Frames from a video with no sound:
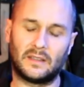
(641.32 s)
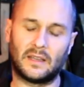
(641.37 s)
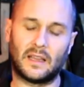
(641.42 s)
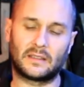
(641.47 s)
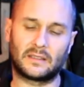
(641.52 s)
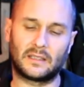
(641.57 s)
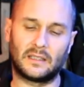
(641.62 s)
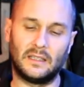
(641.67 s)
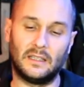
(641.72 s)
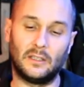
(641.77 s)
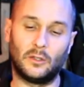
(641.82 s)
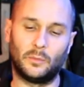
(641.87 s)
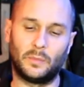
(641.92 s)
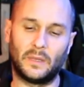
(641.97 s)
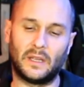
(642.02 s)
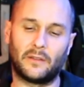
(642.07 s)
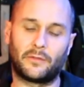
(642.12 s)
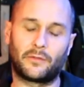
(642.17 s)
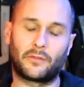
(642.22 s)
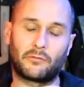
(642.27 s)
has a little bit
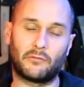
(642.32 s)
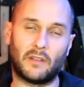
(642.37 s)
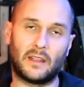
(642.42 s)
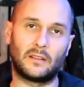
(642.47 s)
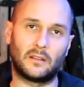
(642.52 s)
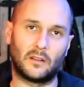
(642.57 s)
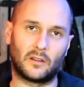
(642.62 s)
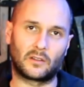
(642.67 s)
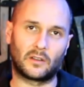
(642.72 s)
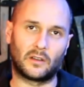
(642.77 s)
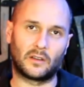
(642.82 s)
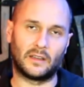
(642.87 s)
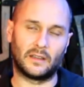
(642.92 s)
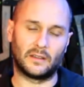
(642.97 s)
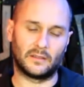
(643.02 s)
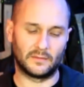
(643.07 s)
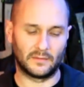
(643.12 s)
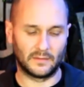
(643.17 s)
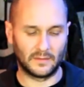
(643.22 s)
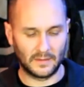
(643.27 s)
of thread lock on it,
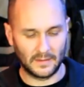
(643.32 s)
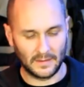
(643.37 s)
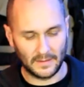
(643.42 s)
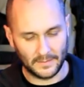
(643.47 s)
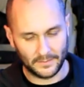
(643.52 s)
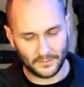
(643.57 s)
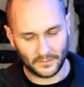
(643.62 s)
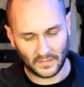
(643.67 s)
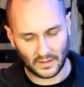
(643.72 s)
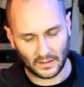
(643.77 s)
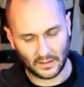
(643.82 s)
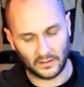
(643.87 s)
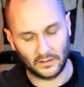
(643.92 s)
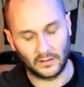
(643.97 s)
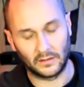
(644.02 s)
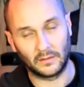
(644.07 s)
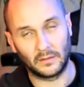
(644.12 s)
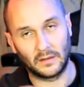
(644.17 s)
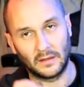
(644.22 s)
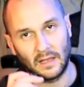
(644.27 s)

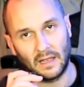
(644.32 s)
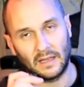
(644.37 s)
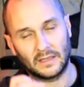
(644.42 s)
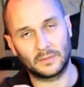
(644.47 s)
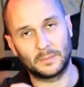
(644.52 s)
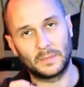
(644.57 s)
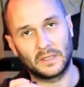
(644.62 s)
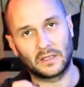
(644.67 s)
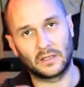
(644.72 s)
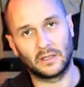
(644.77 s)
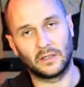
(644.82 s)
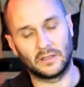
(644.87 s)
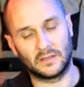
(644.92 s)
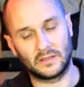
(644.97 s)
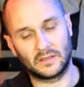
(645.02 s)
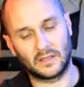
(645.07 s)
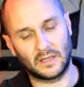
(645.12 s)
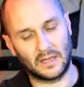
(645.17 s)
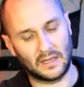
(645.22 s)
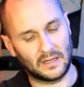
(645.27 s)
and that's
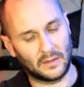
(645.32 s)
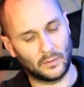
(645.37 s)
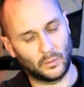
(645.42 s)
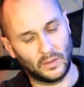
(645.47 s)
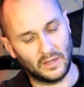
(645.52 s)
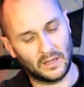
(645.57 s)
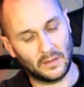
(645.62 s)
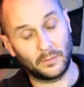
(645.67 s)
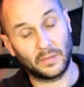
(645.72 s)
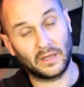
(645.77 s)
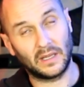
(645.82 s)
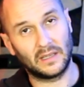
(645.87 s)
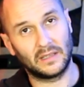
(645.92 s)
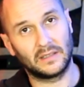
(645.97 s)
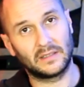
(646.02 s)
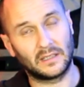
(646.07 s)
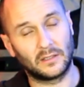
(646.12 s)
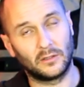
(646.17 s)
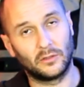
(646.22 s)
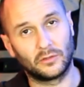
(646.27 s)
because with it being a
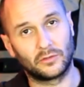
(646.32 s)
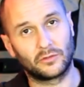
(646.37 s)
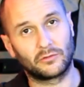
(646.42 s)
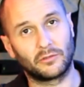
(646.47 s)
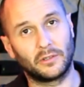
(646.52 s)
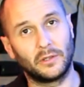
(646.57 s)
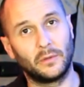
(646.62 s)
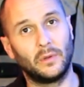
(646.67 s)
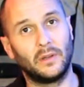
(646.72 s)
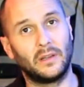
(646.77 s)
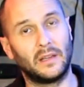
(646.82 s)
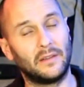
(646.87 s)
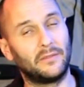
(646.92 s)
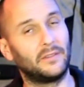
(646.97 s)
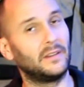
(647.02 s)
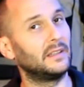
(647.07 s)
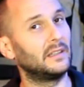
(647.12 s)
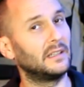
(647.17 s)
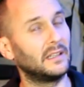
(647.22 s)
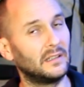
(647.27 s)
single screw, if
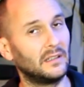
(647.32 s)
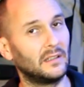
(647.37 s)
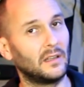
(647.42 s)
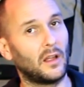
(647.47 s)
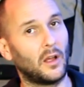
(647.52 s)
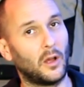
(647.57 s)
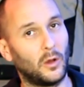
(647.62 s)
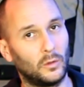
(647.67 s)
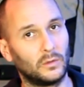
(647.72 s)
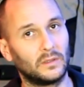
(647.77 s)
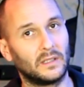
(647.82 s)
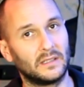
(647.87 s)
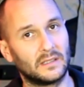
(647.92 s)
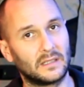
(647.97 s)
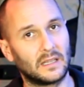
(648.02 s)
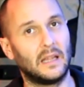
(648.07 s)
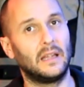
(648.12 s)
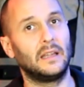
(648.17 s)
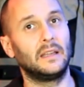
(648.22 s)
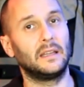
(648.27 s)
it didn't hold in
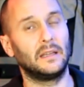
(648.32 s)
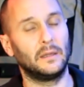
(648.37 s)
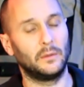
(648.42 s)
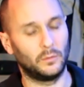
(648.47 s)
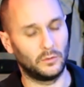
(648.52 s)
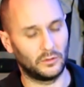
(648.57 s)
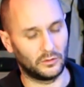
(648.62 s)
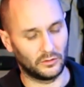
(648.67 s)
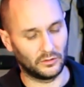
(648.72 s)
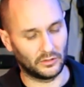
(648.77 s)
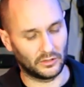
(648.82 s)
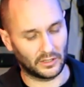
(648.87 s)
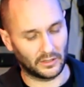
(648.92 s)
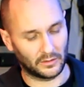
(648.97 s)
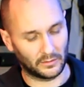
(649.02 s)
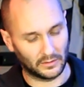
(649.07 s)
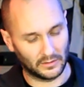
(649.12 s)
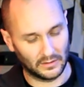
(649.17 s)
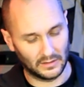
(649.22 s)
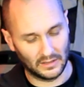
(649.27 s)
tight it would undo.